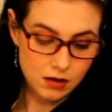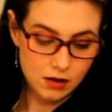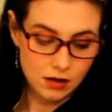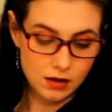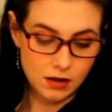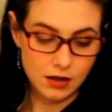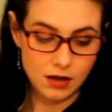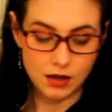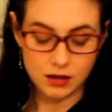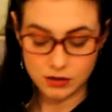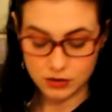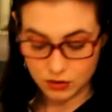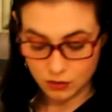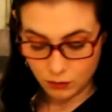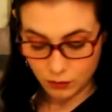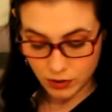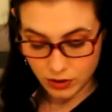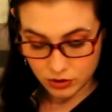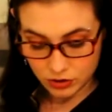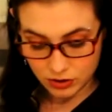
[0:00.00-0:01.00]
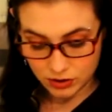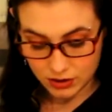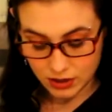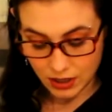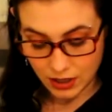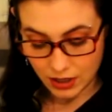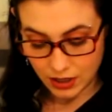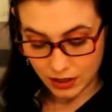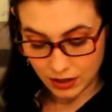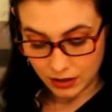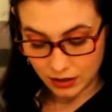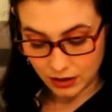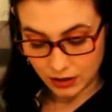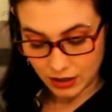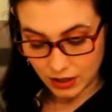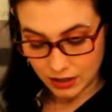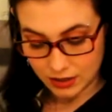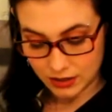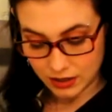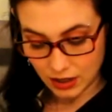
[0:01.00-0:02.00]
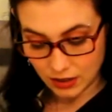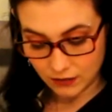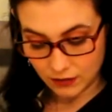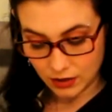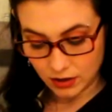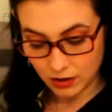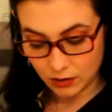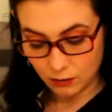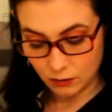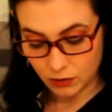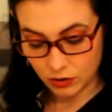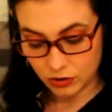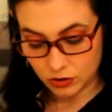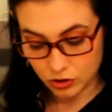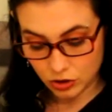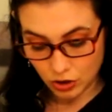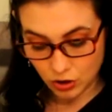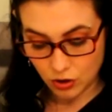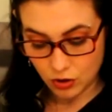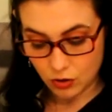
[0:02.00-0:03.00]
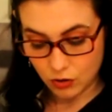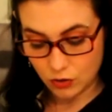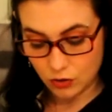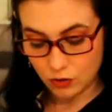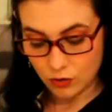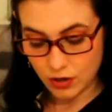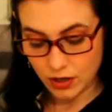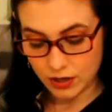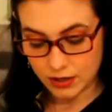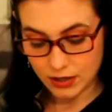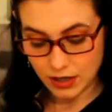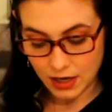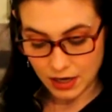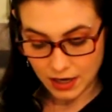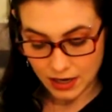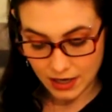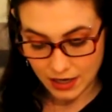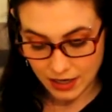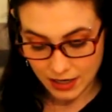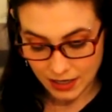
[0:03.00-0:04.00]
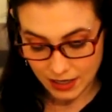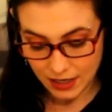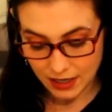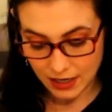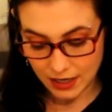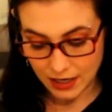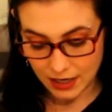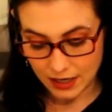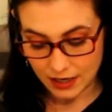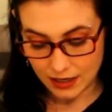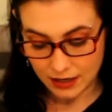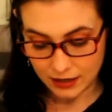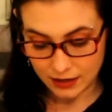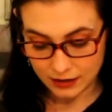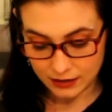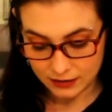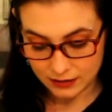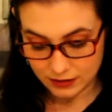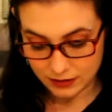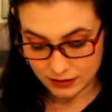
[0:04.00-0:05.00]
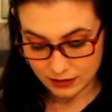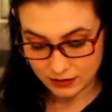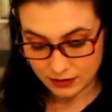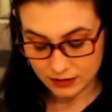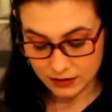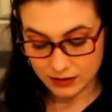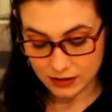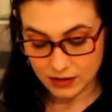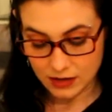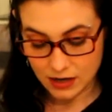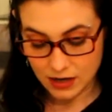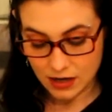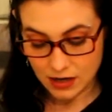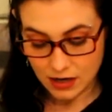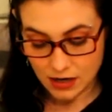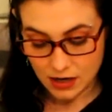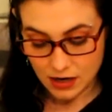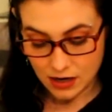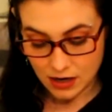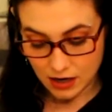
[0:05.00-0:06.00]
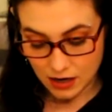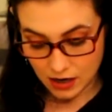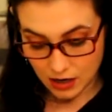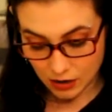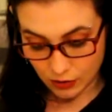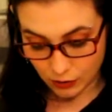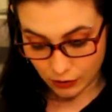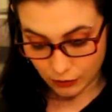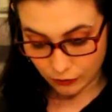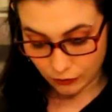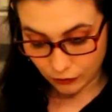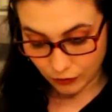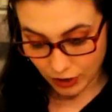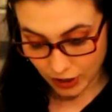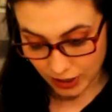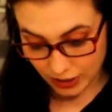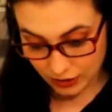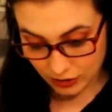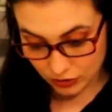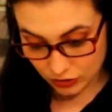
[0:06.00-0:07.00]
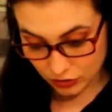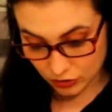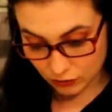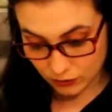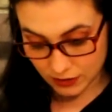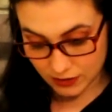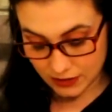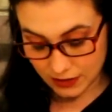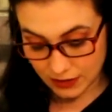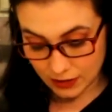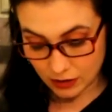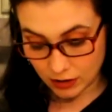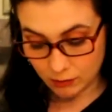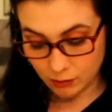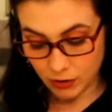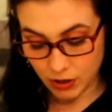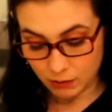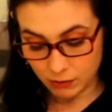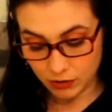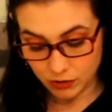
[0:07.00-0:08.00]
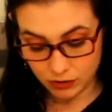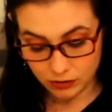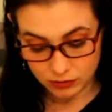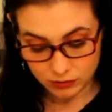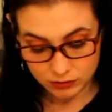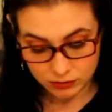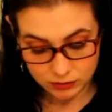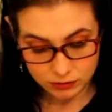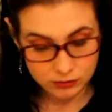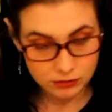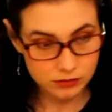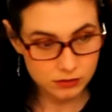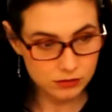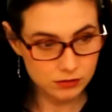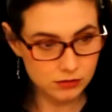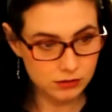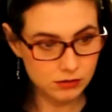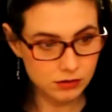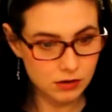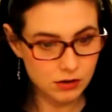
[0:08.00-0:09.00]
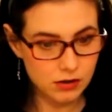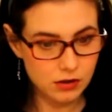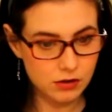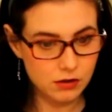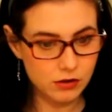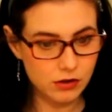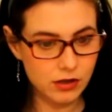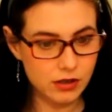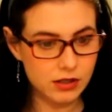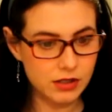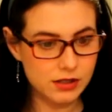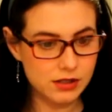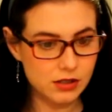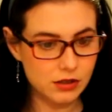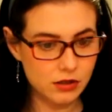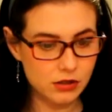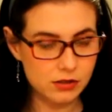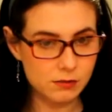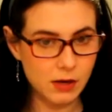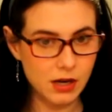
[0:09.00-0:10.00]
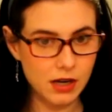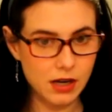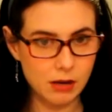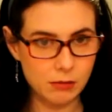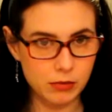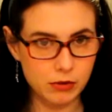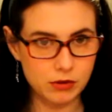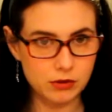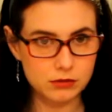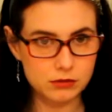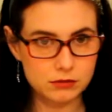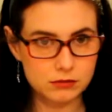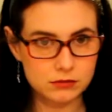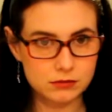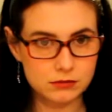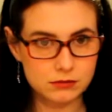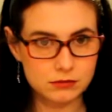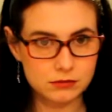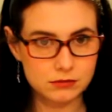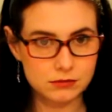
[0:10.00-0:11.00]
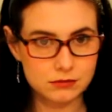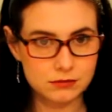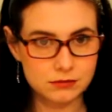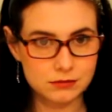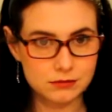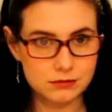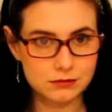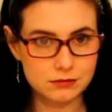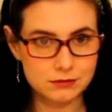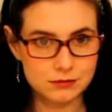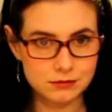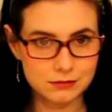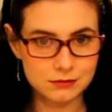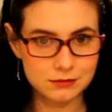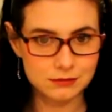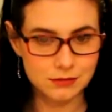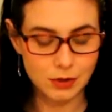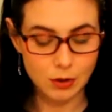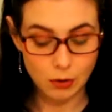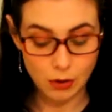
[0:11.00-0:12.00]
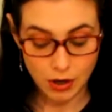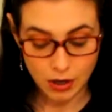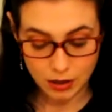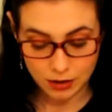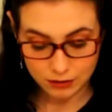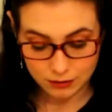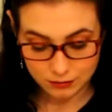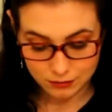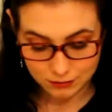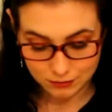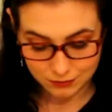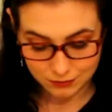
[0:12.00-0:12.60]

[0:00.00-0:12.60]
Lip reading: Yeah, so we just had Thanksgiving with Joe and I and our friend who is in our bubble. Oh, goodness, there goes my apple. Great.